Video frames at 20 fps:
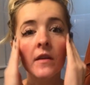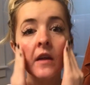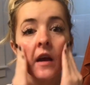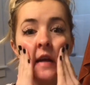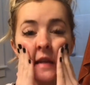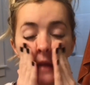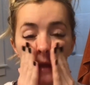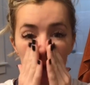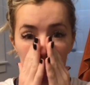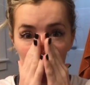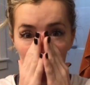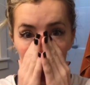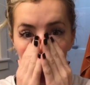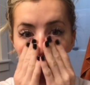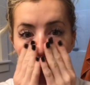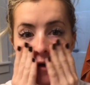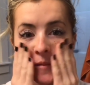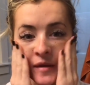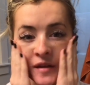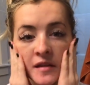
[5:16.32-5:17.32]
The nice thing about the
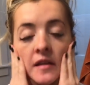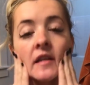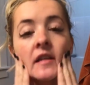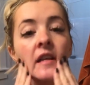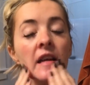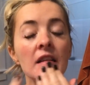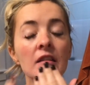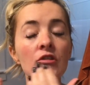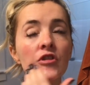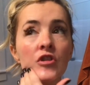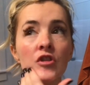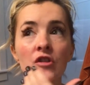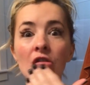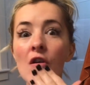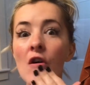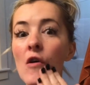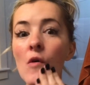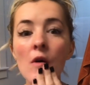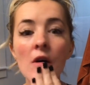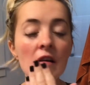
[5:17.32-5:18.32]
almonds is it's
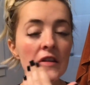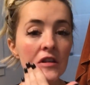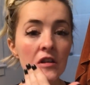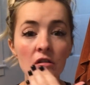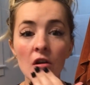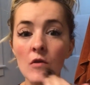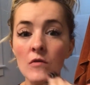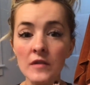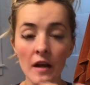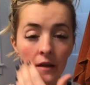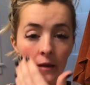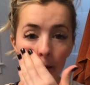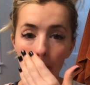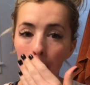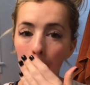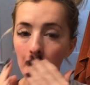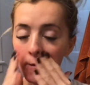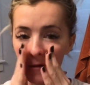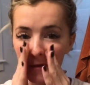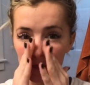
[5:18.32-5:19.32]
so
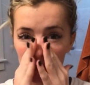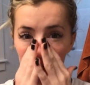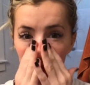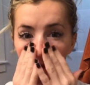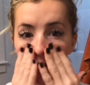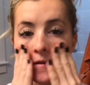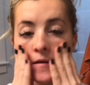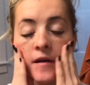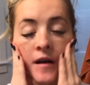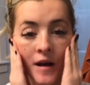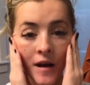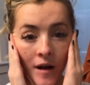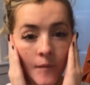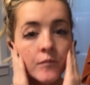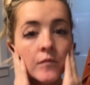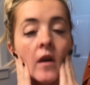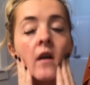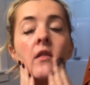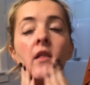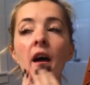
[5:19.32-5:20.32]
delicate on your skin.
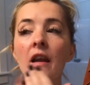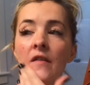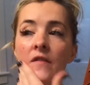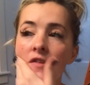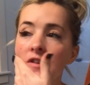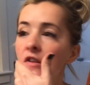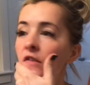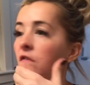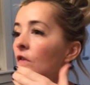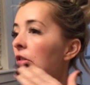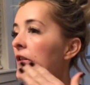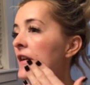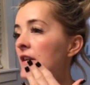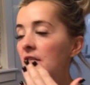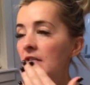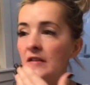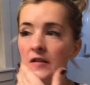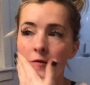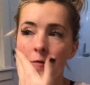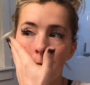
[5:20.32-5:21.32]
A lot of
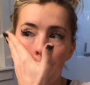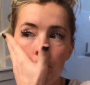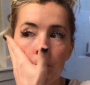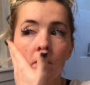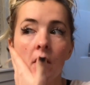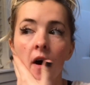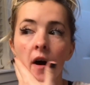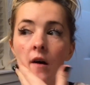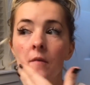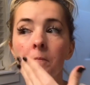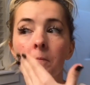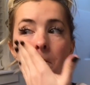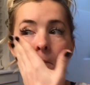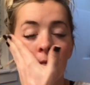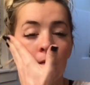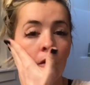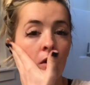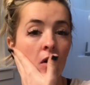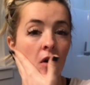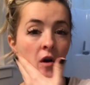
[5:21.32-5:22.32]
exfoliators
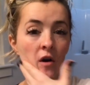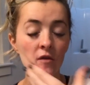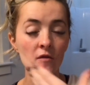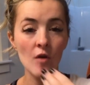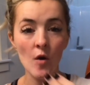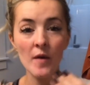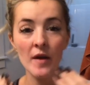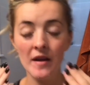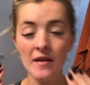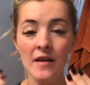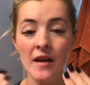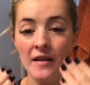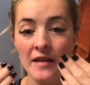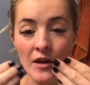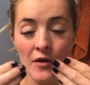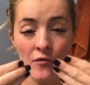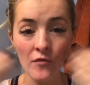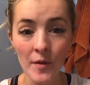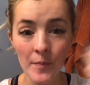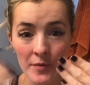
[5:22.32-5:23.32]
go in and
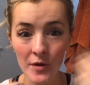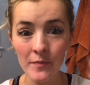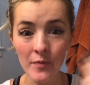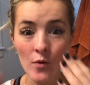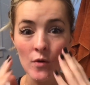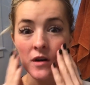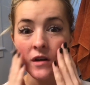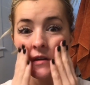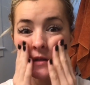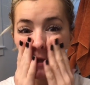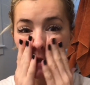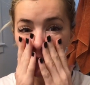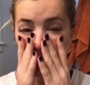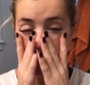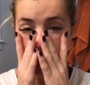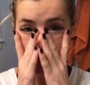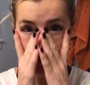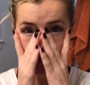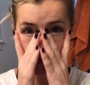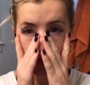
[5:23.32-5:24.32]
they rip your pores, so
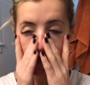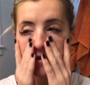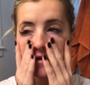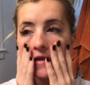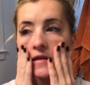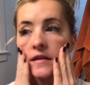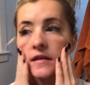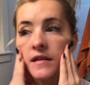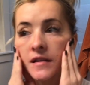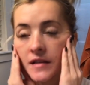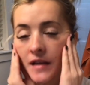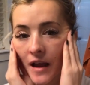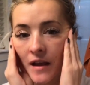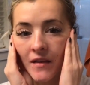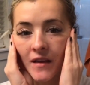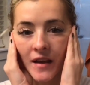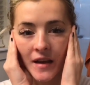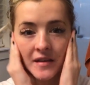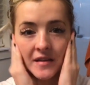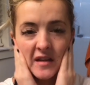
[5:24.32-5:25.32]
your skin doesn't stay
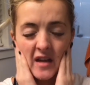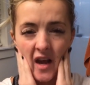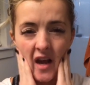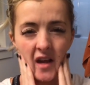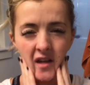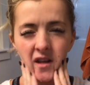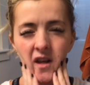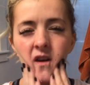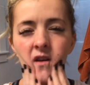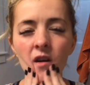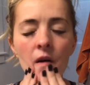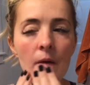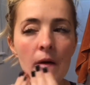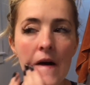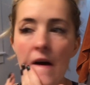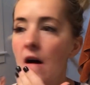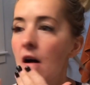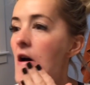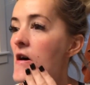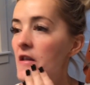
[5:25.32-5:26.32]
like as nice. I don't know.
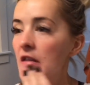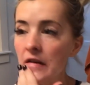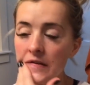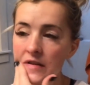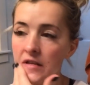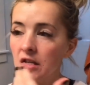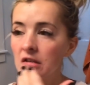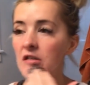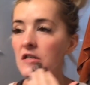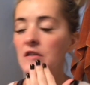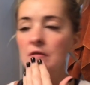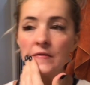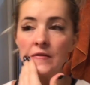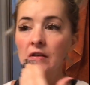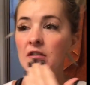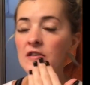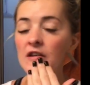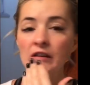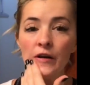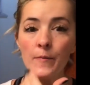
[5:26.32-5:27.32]
So this is just
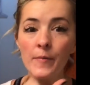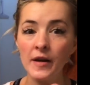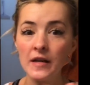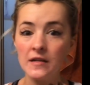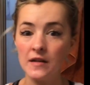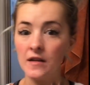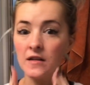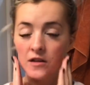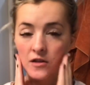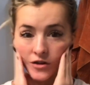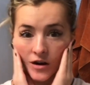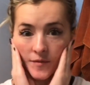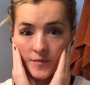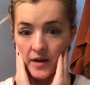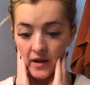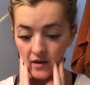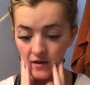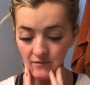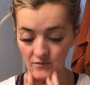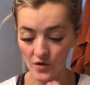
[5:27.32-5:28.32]
really gentle, but it does the job
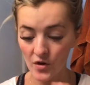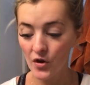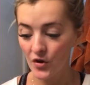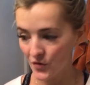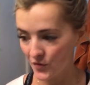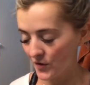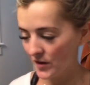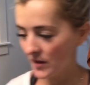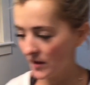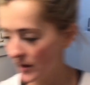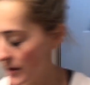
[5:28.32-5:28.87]
like really